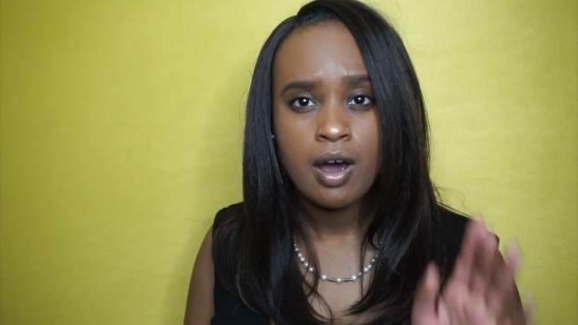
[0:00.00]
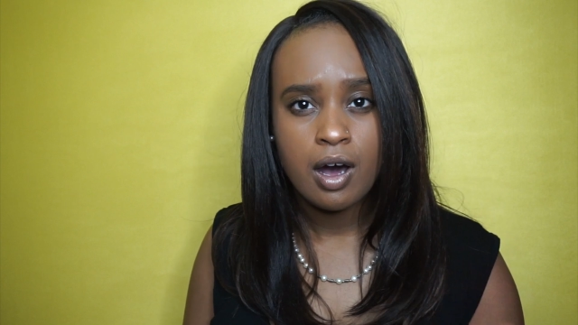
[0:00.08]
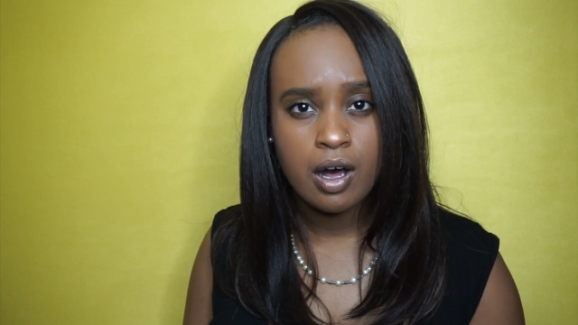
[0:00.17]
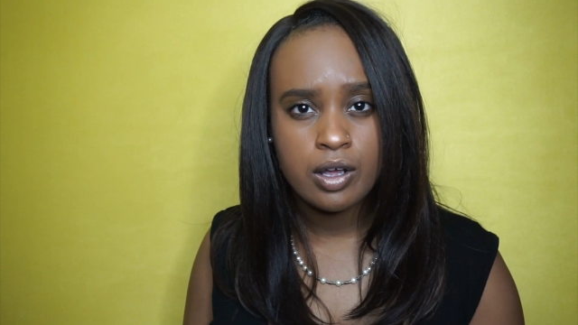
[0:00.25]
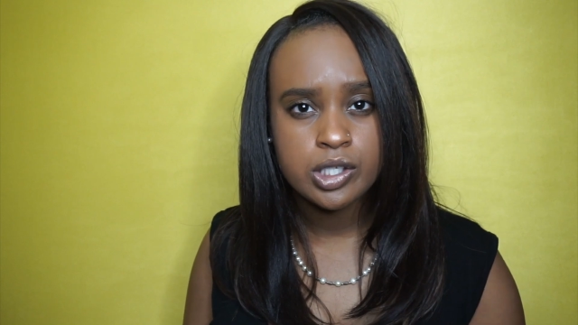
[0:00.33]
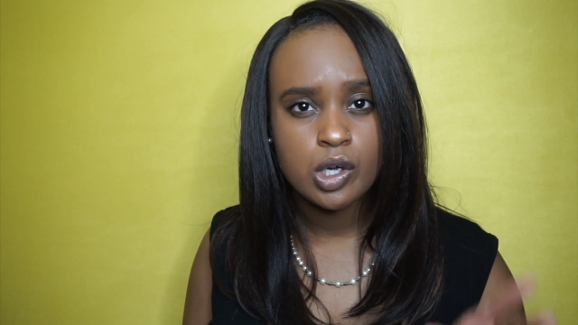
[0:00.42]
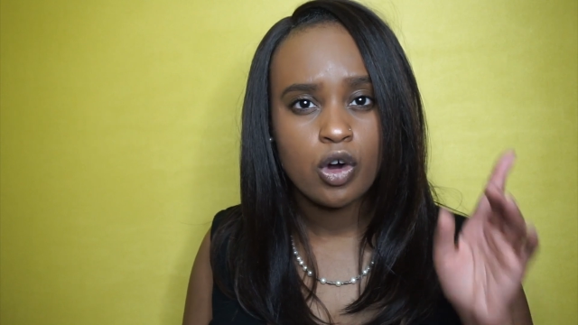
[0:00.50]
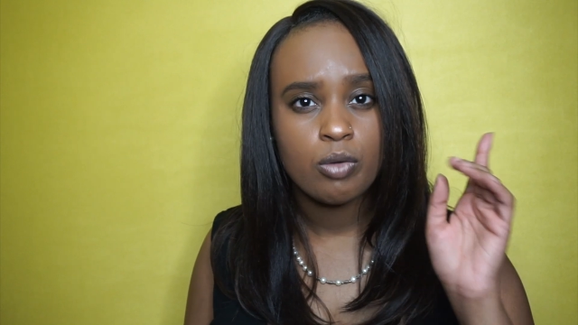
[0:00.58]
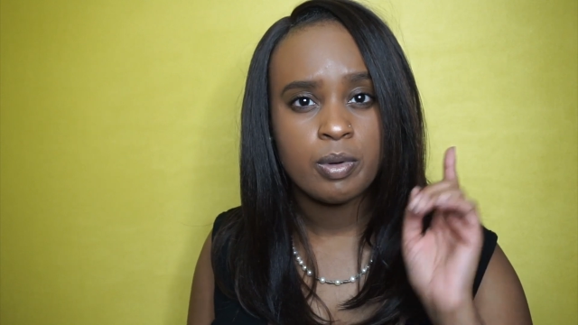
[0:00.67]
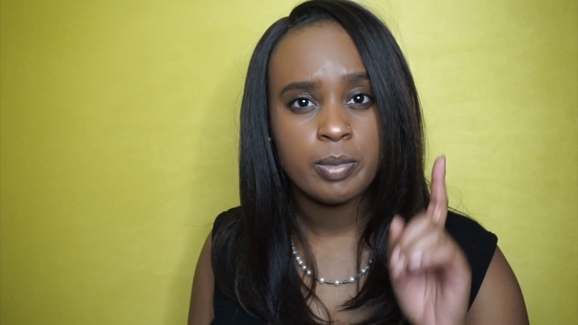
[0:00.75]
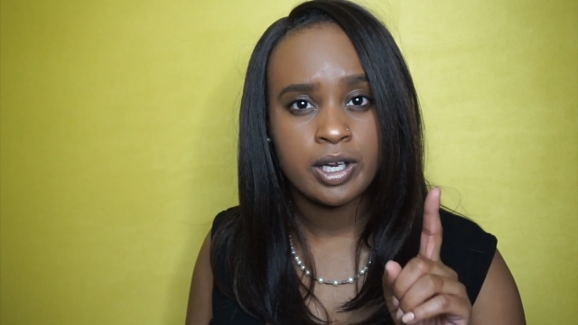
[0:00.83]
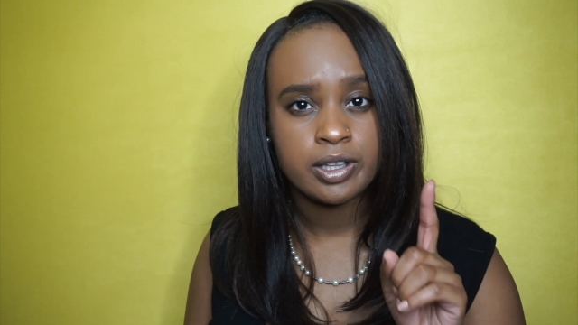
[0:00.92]
Also
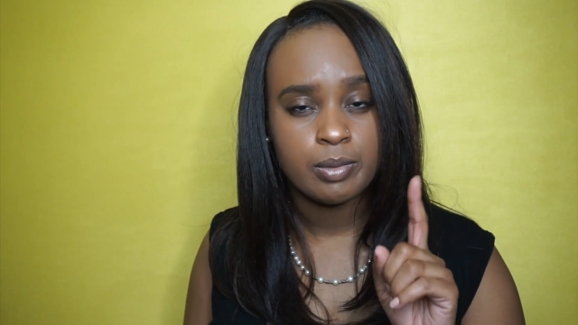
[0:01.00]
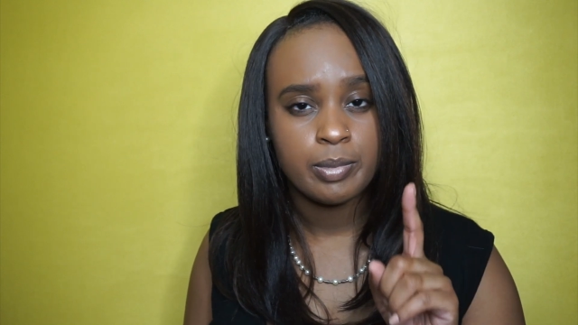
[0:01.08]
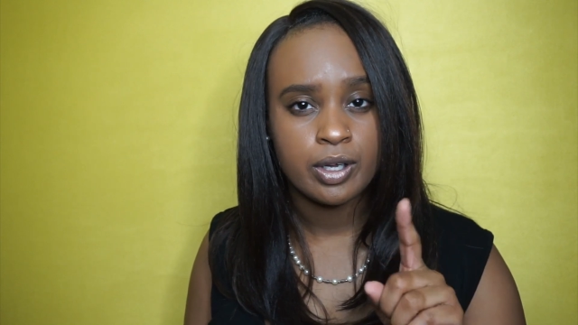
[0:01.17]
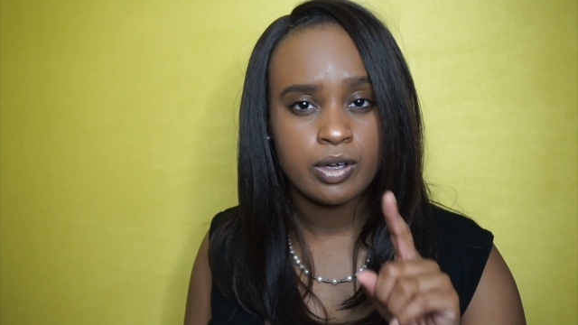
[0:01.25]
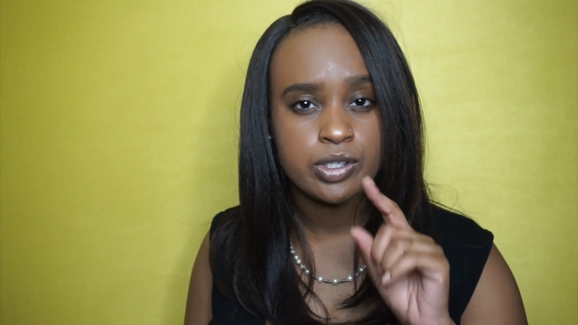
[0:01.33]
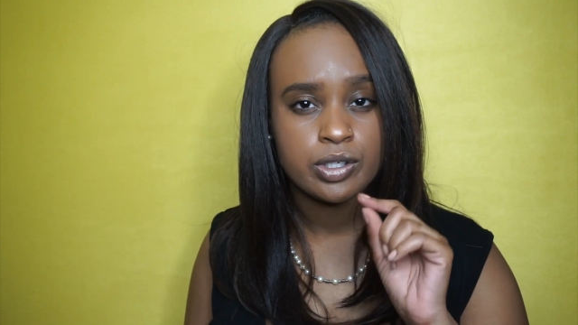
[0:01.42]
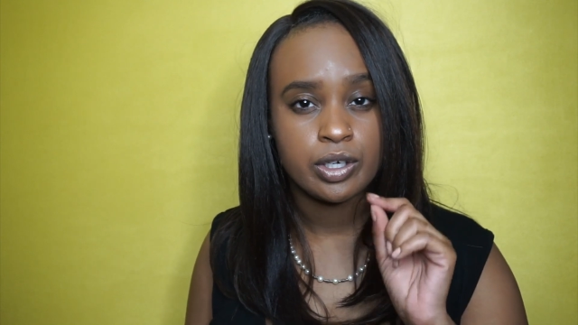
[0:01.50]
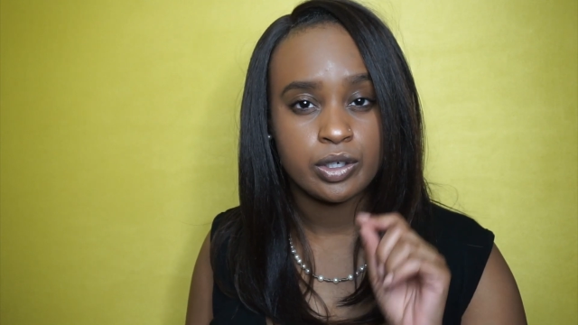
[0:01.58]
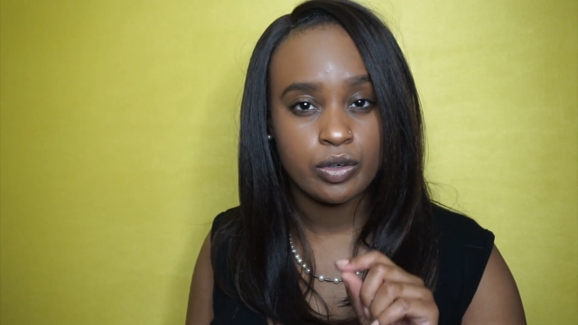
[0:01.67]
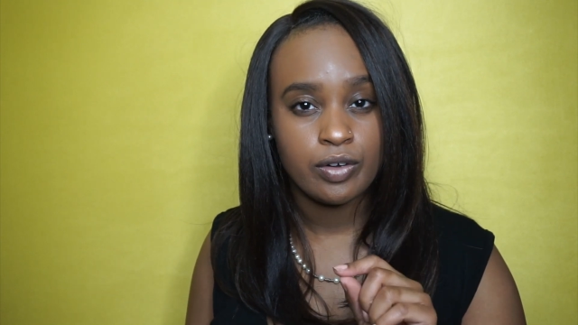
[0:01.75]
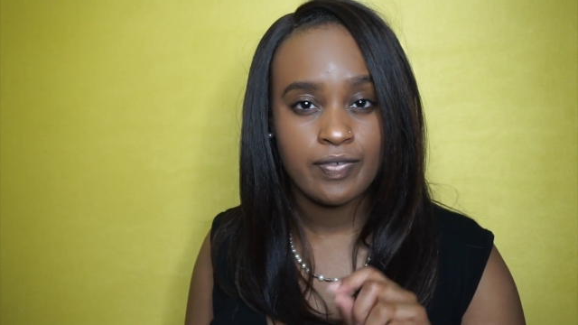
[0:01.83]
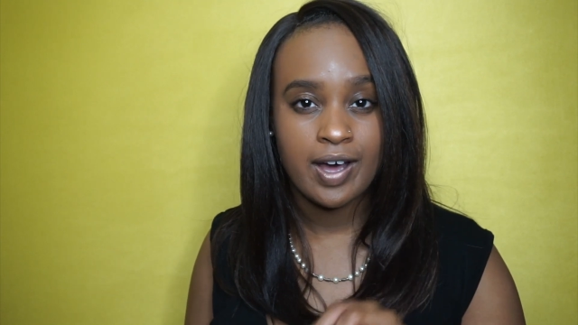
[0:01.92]
remember to hit the bell so you're
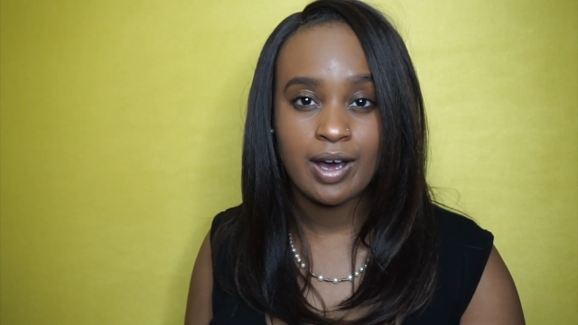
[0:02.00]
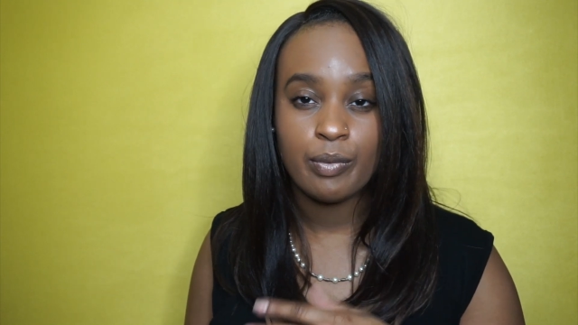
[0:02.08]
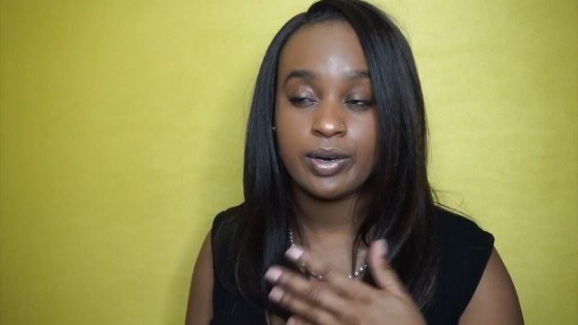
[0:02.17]
notified